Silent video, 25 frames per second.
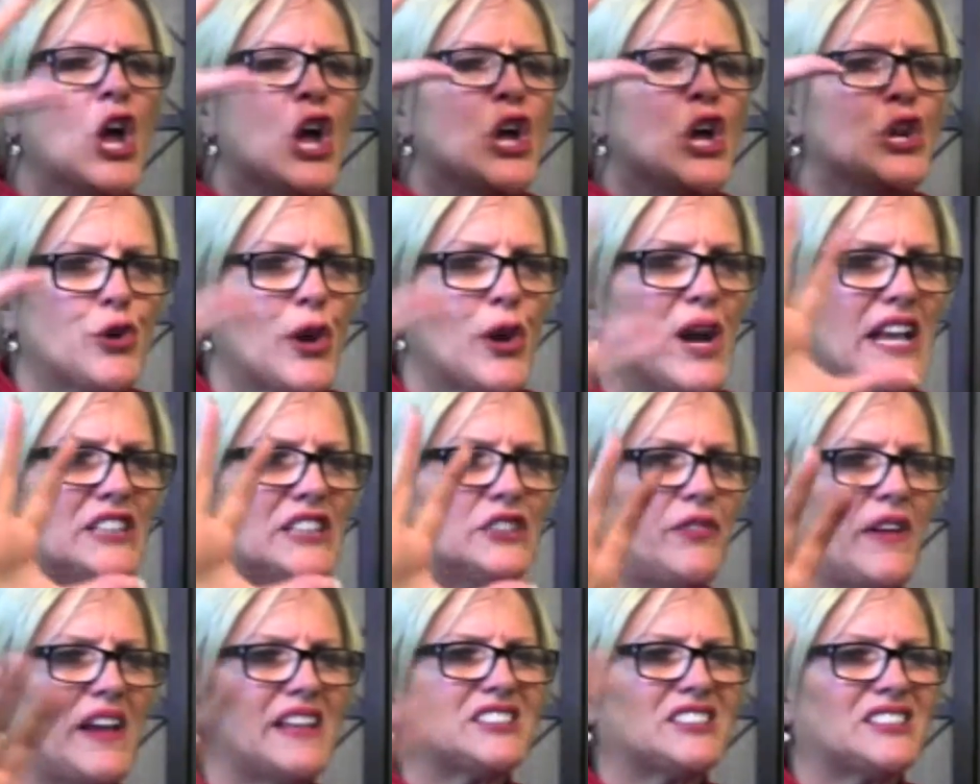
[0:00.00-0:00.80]

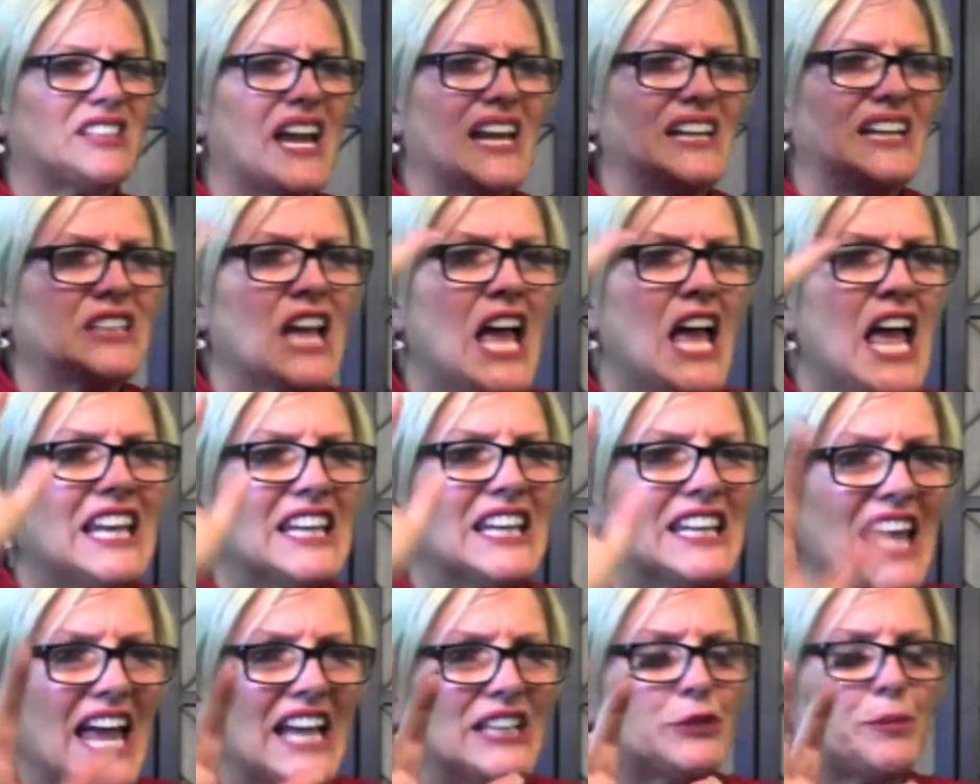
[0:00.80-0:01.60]
Transvestites,
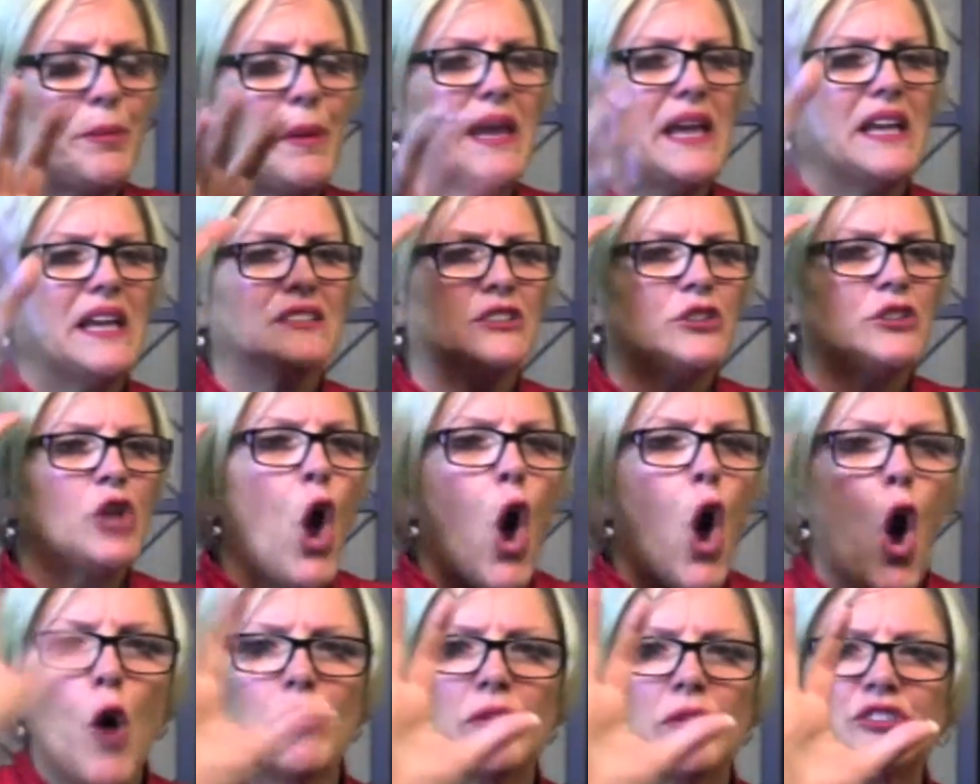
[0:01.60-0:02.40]
lesbians,
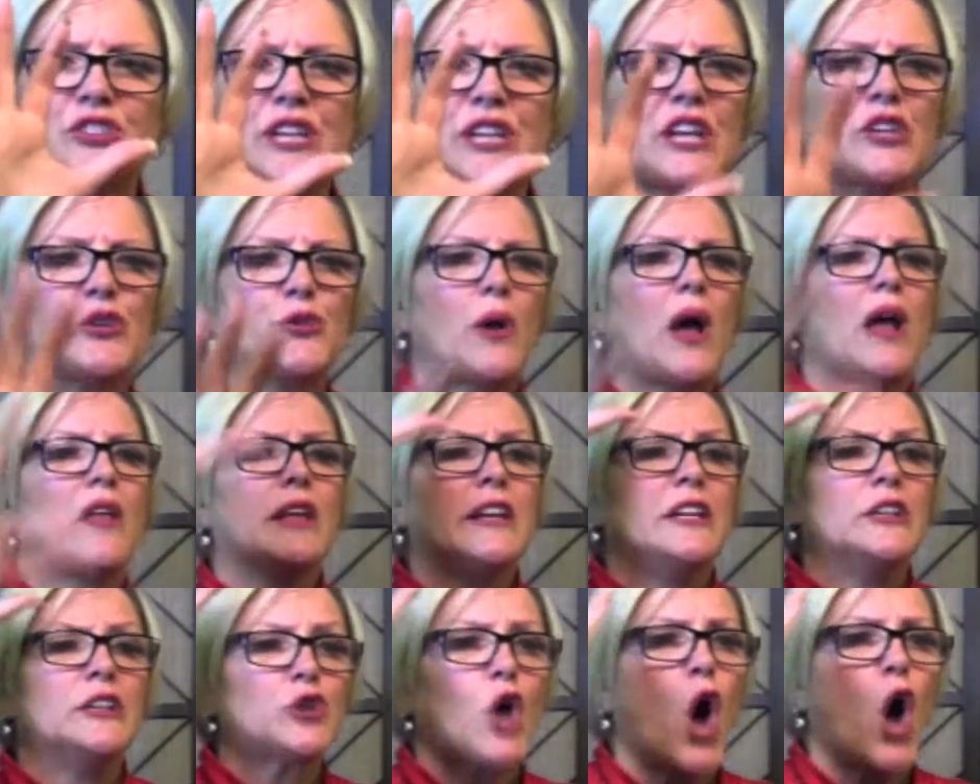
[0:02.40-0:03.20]

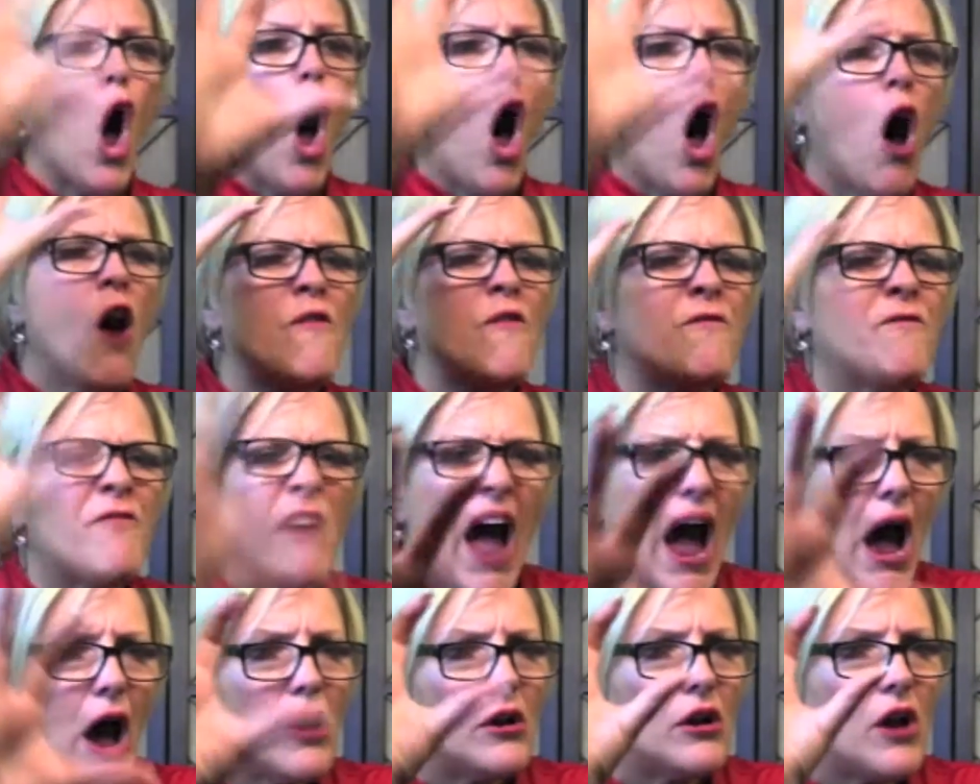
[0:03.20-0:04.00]
homosexualities, all
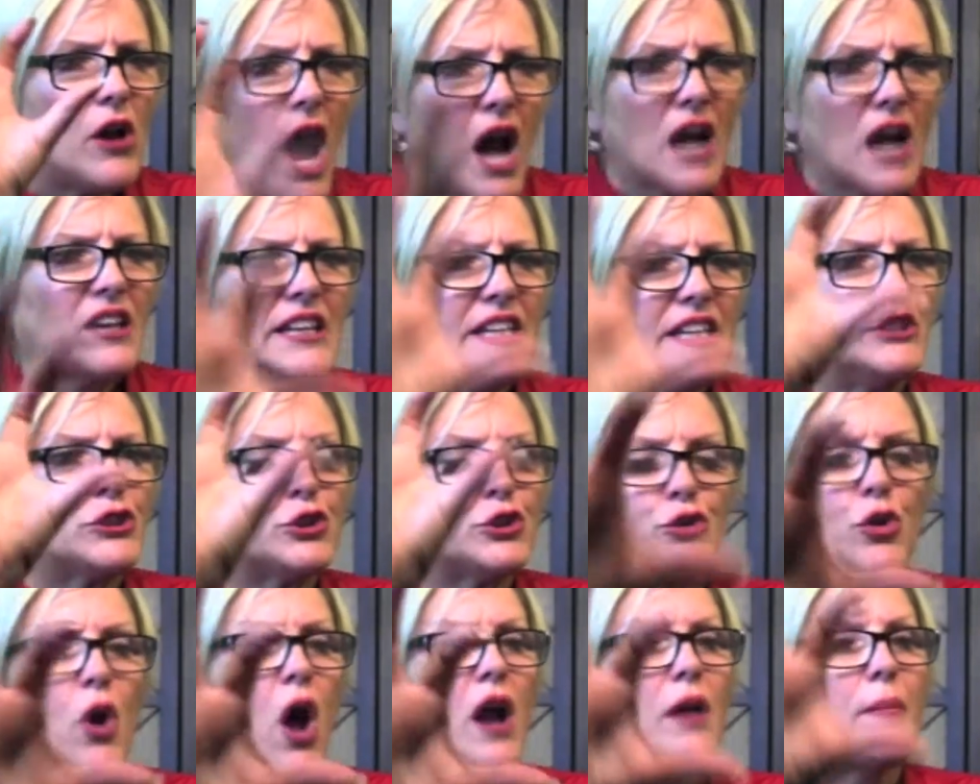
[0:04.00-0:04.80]
foul, ugly,
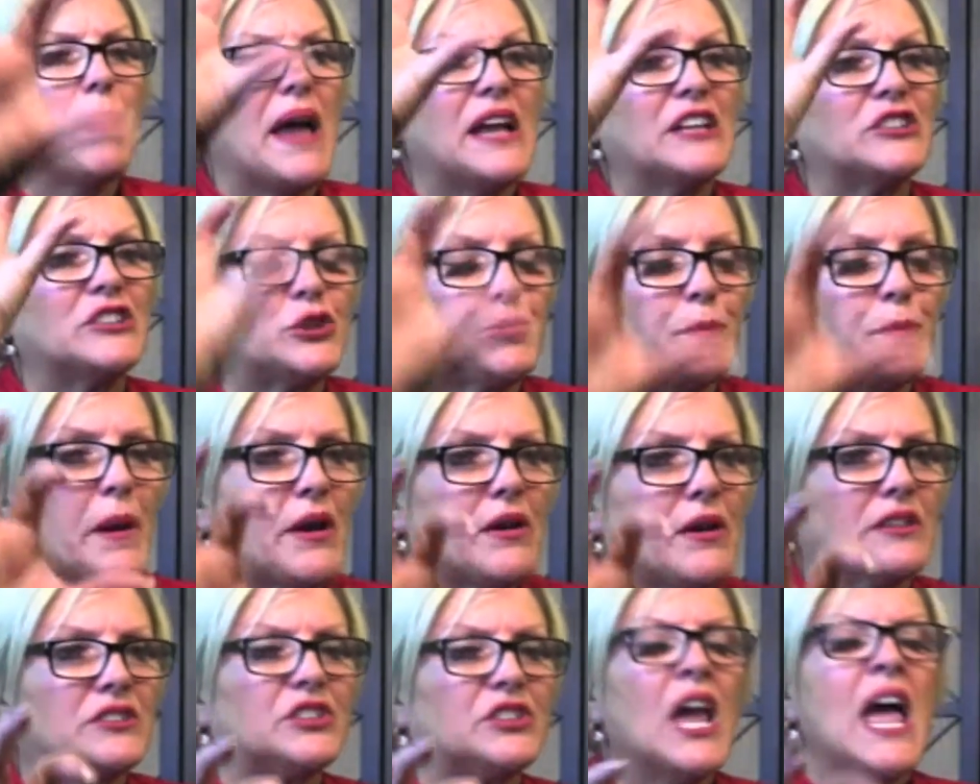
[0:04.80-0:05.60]
strong man
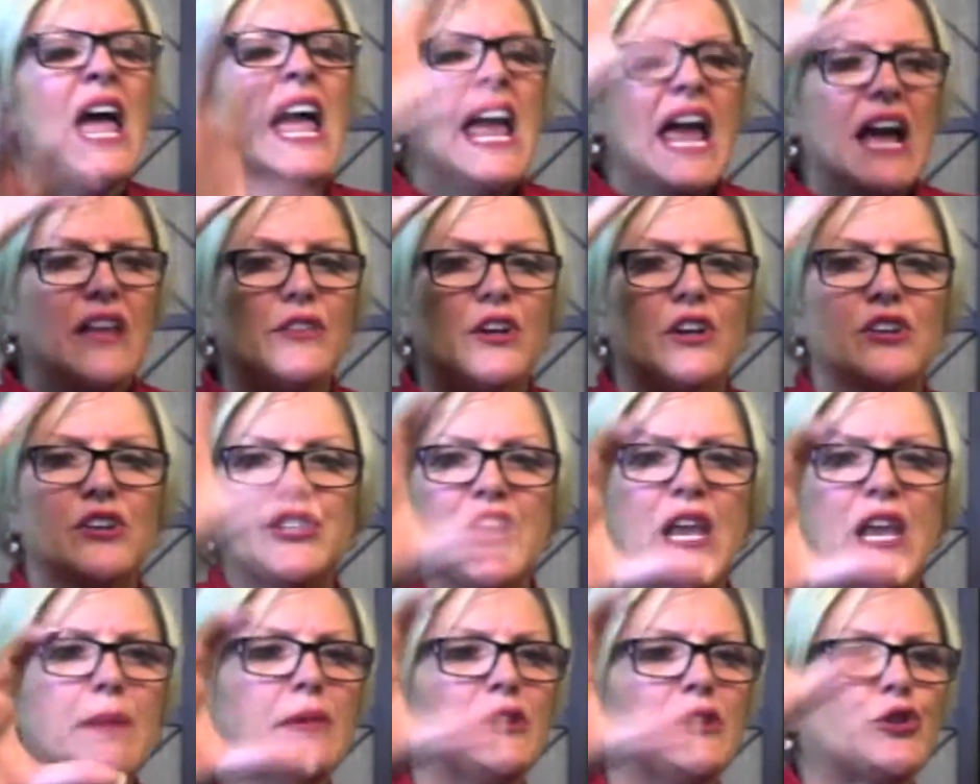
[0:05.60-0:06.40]
spirits, and their
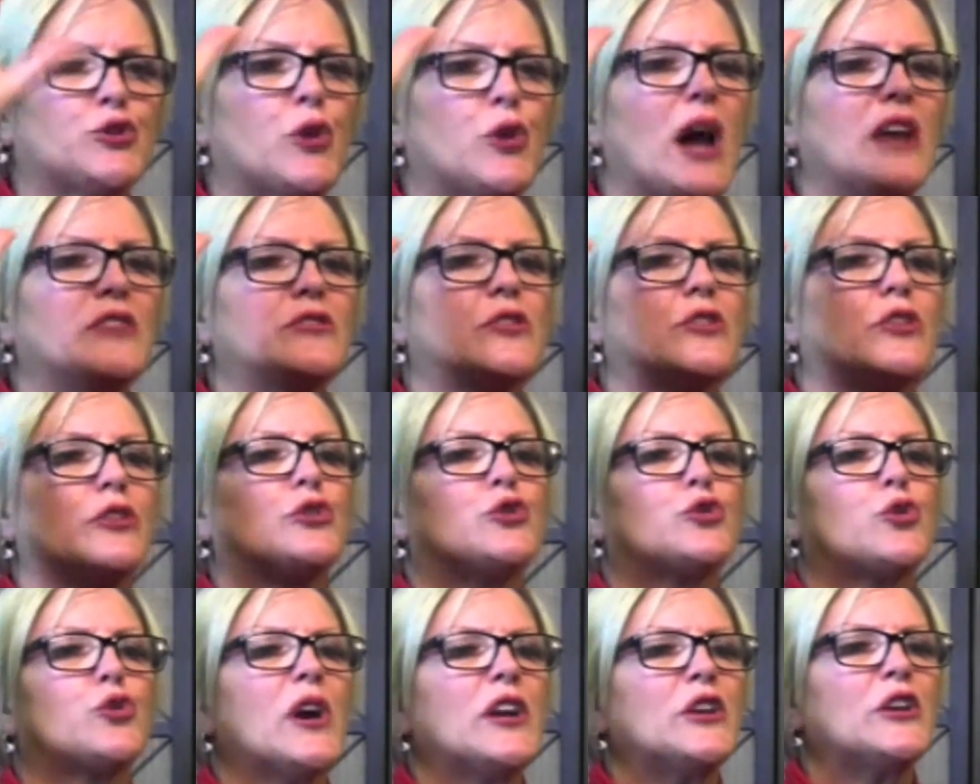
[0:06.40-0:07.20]
demons trying to
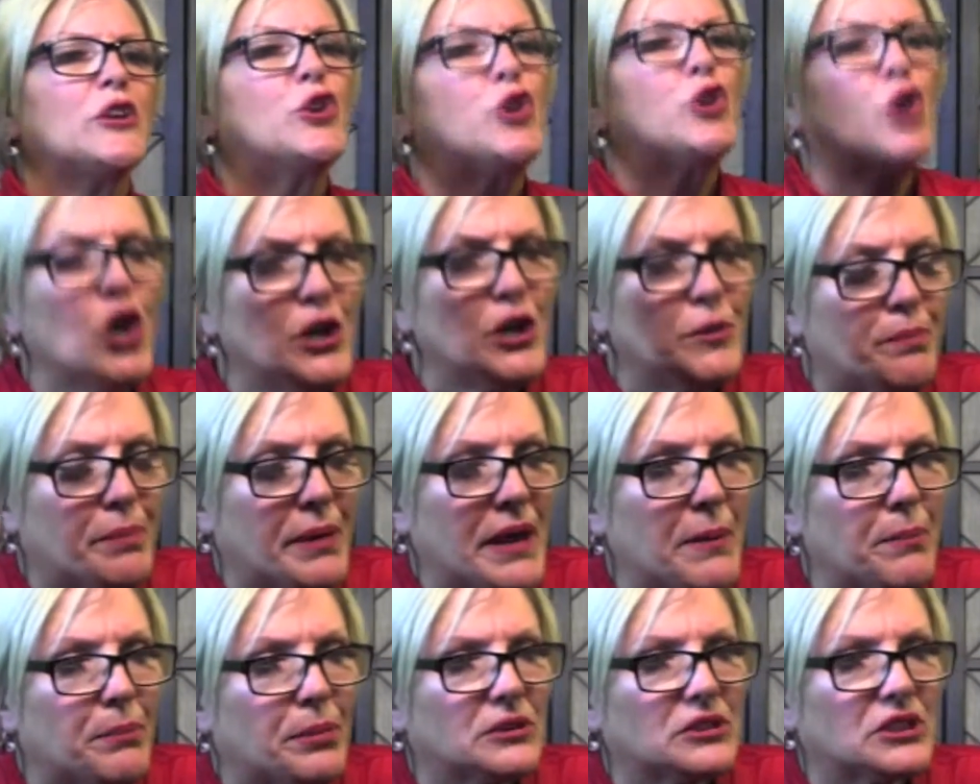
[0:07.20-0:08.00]
destroy good
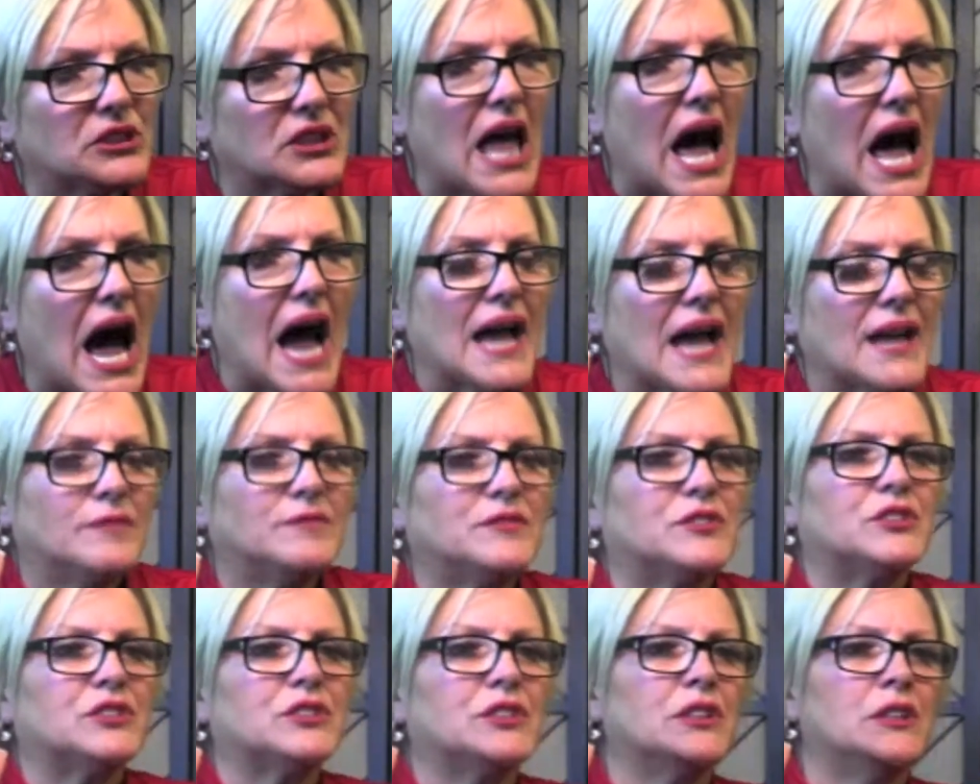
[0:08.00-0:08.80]
people's
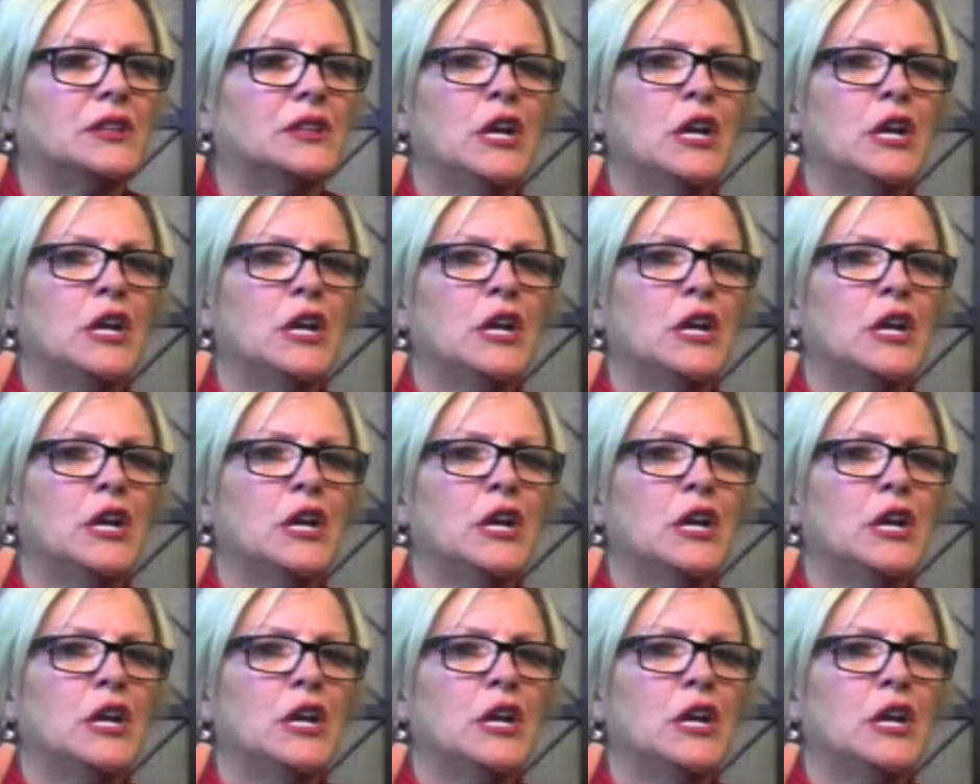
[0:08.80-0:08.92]
lives.